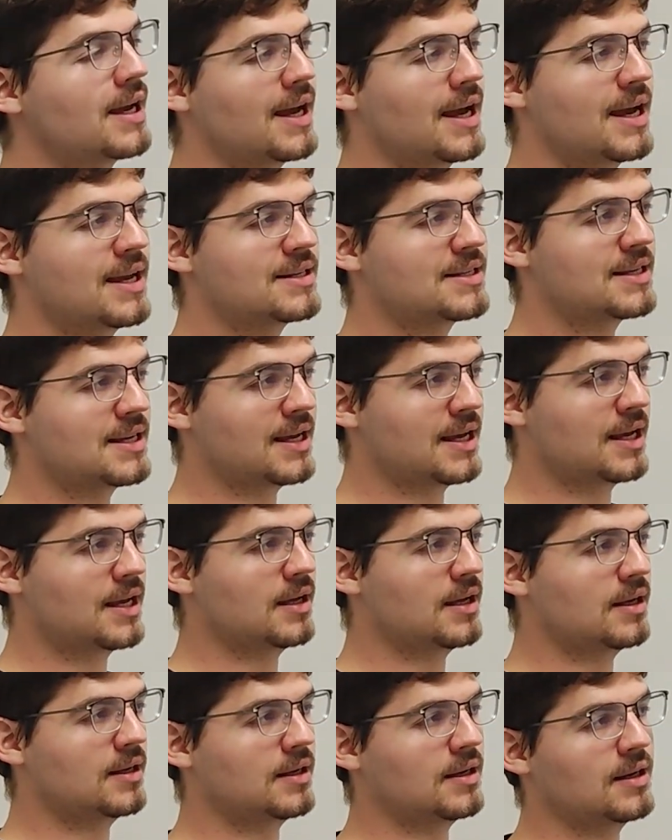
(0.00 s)
as
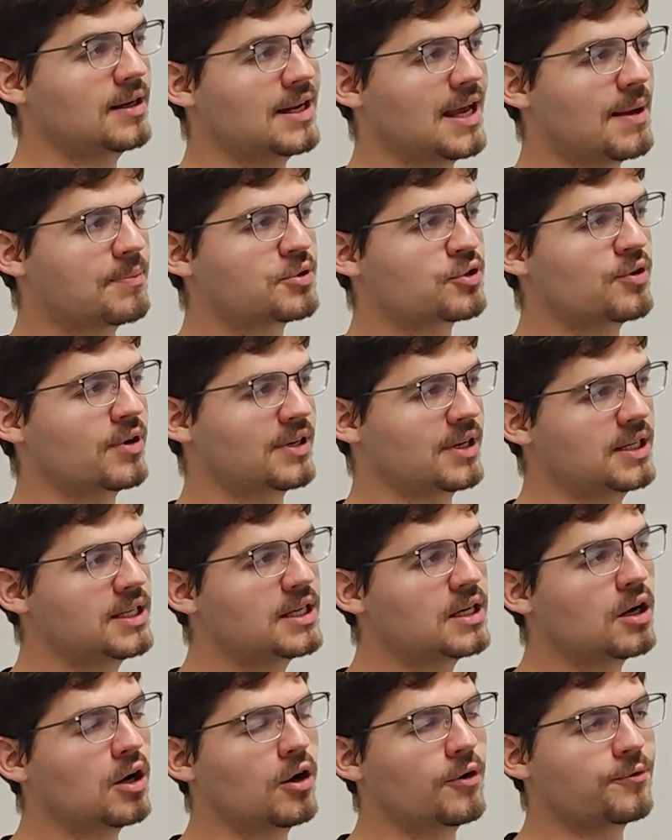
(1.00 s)
an abstract
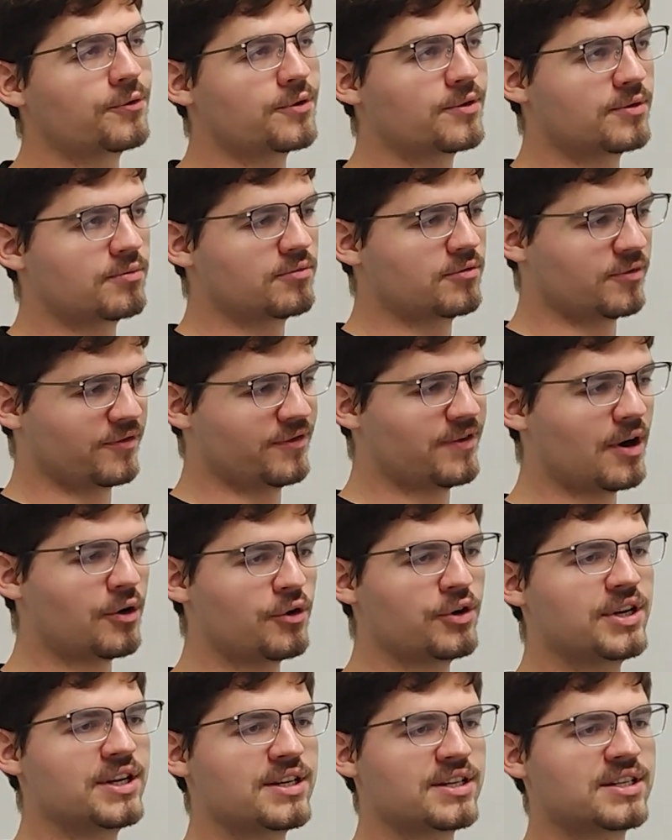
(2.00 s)
idea of
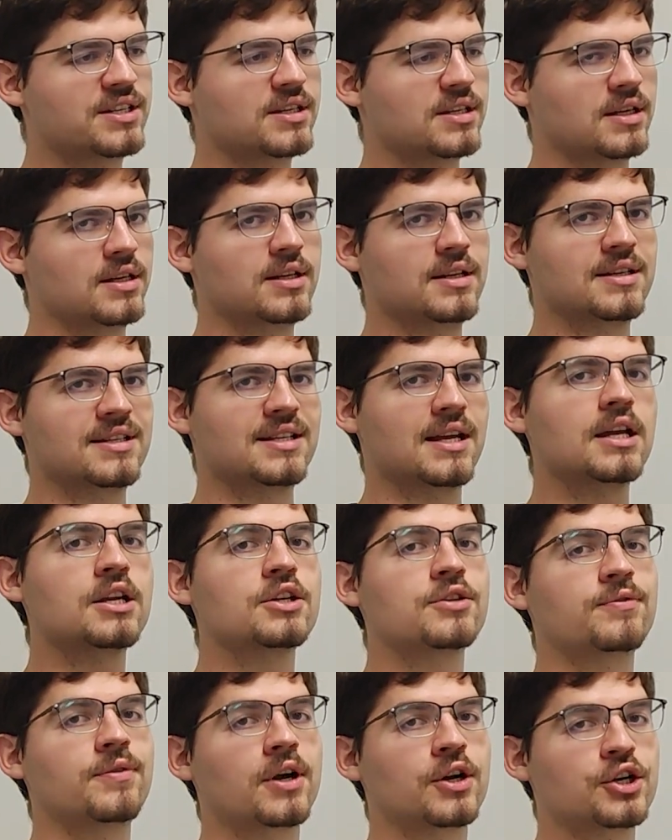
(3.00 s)
various
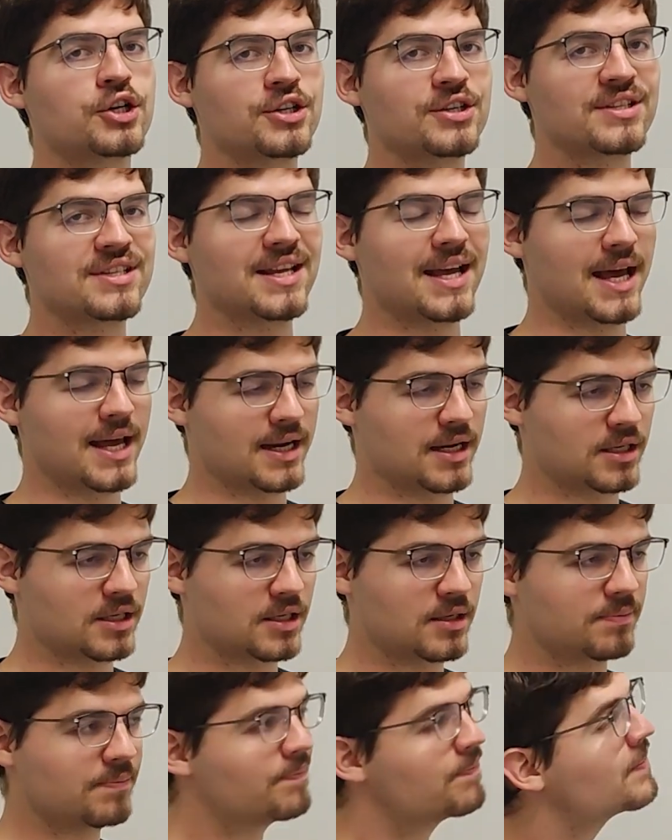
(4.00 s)
sinus functions added
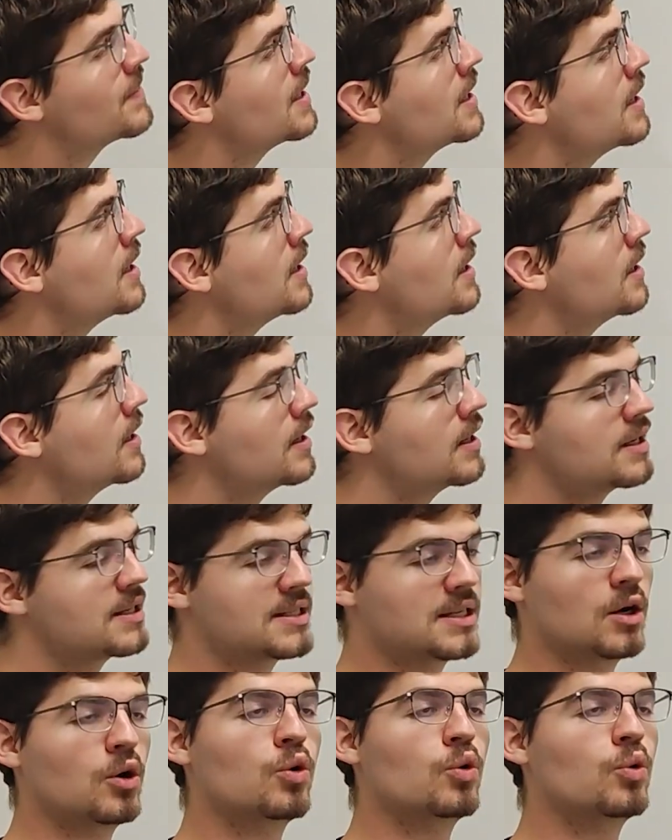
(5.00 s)

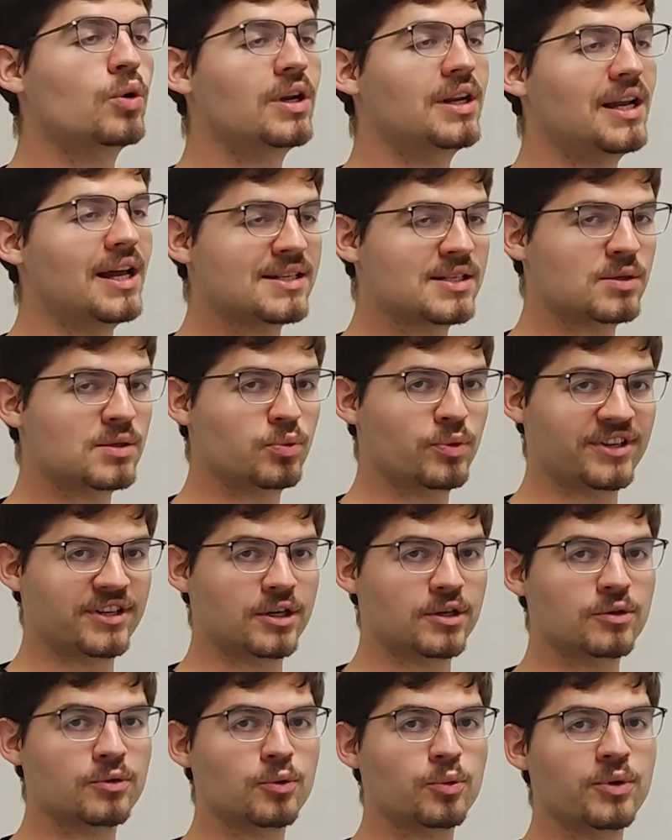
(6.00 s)
So last
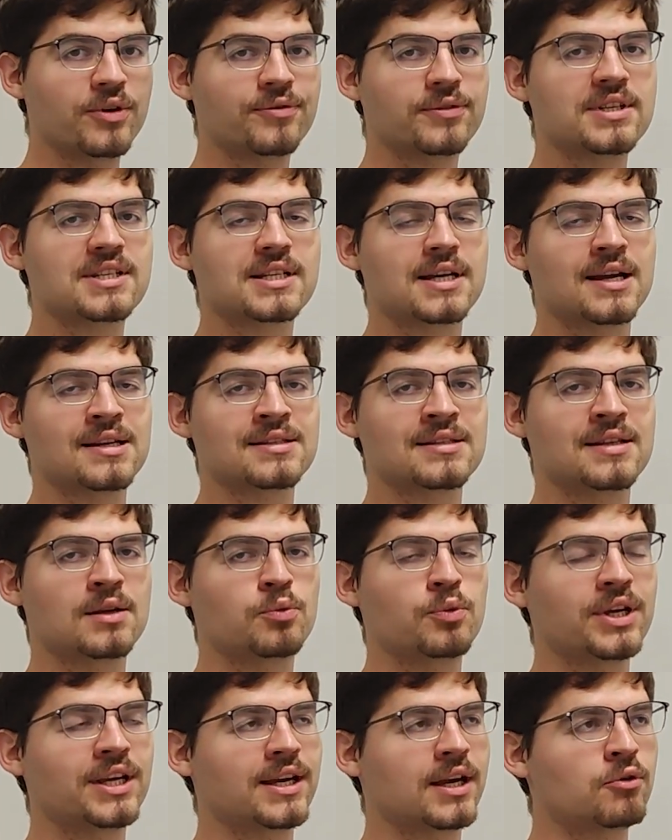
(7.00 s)
video we've discussed
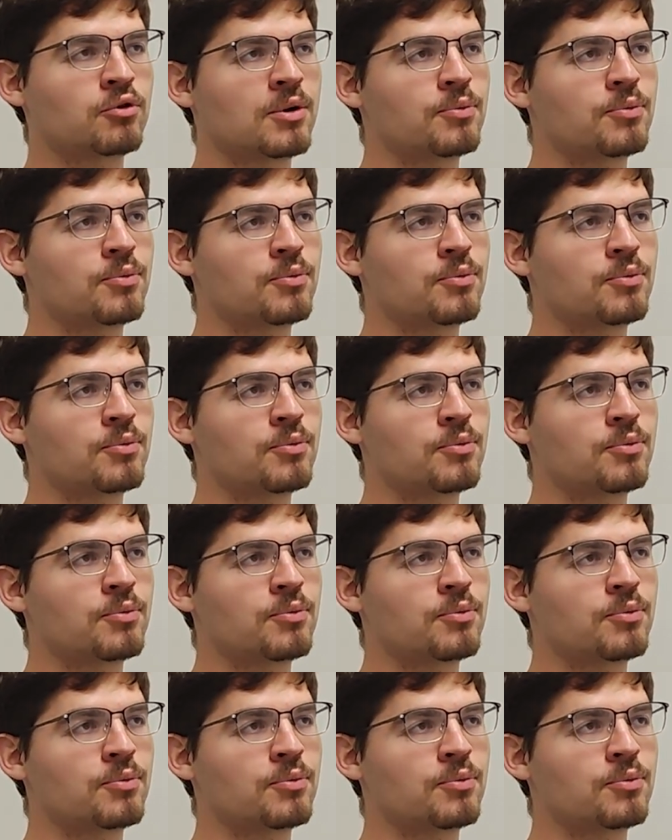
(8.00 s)
that we can